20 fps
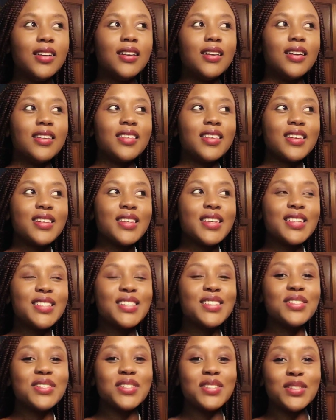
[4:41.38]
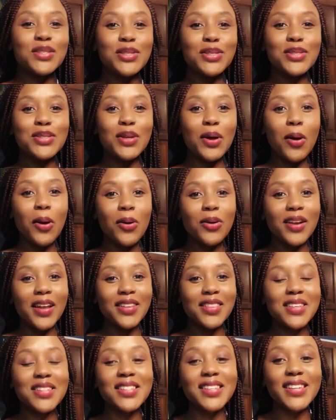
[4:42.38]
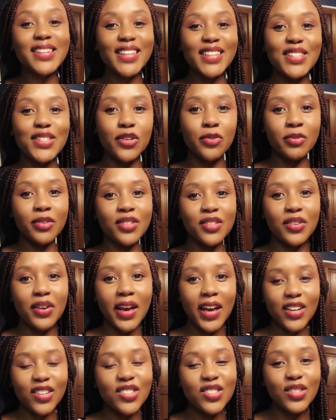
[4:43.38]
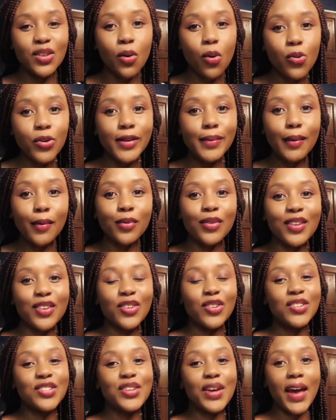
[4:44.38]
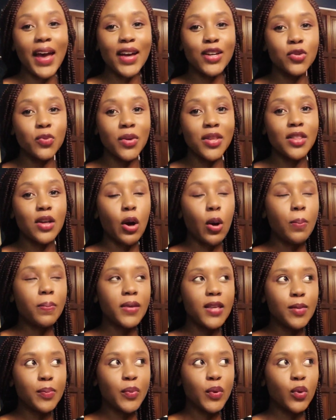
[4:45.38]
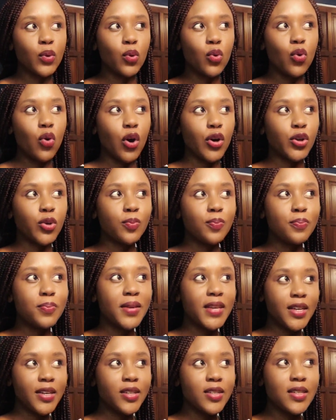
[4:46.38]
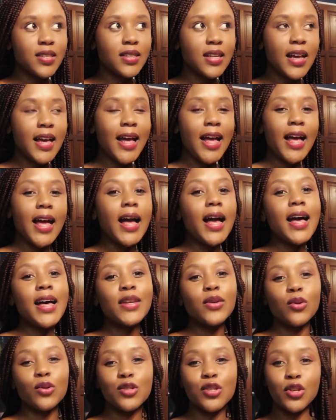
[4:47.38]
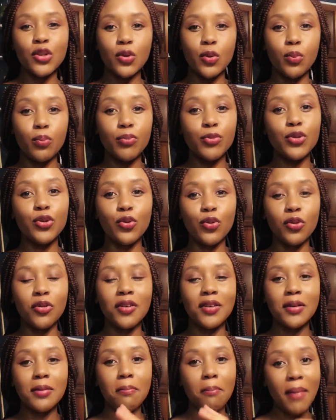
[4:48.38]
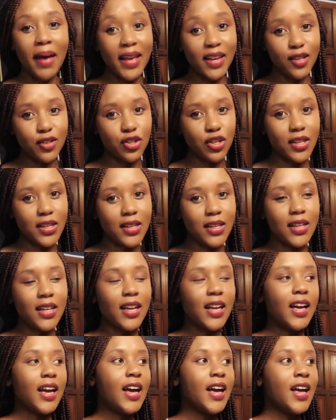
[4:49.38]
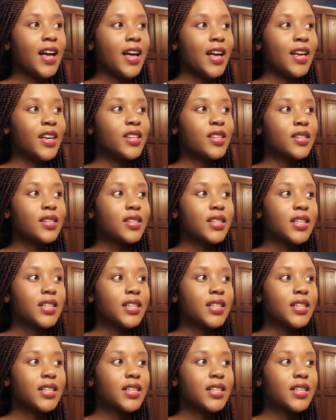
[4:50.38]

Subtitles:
There's less human interactions. The only people that you interact with are people who are your peers and also your manager. And